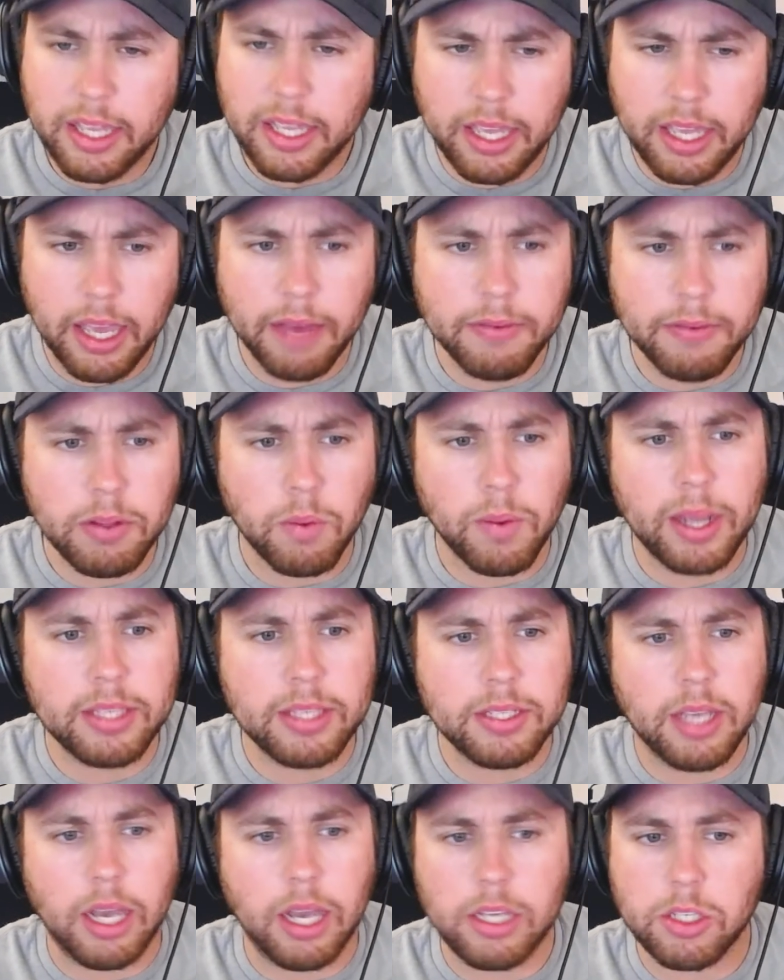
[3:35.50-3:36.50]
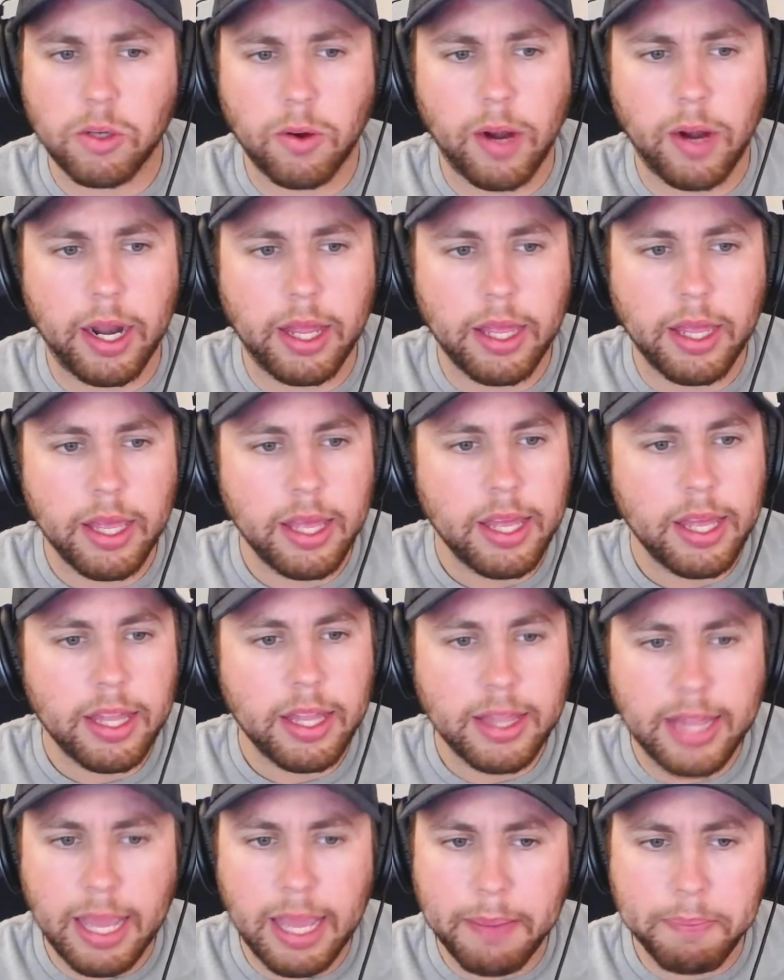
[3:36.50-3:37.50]
Give the Red Sox credit.
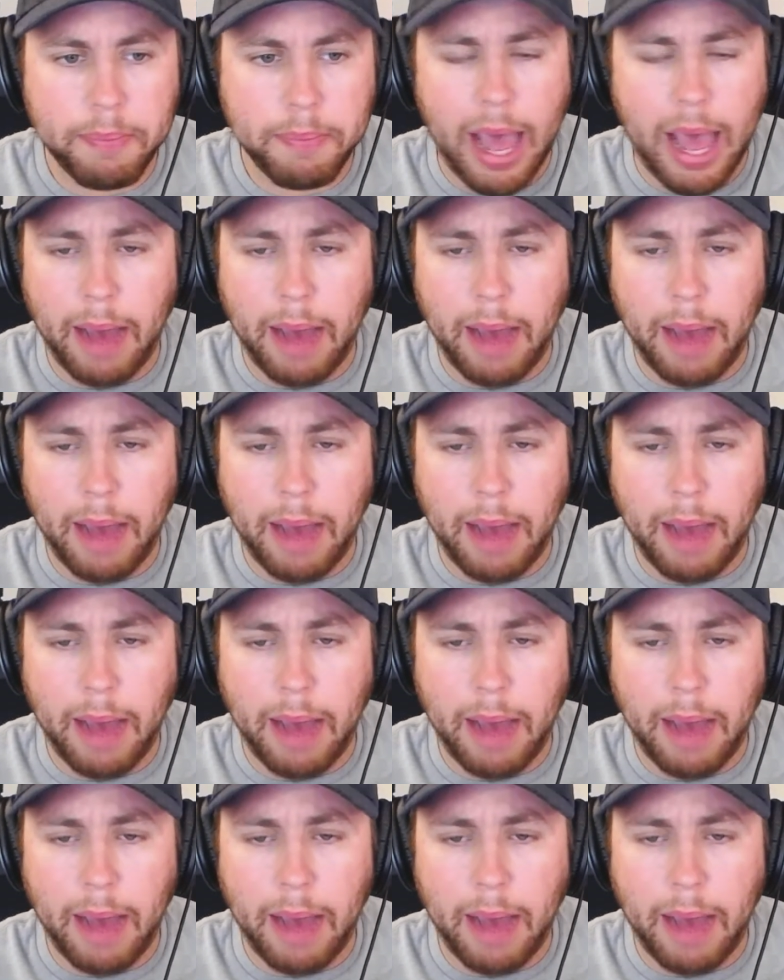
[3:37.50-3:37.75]
They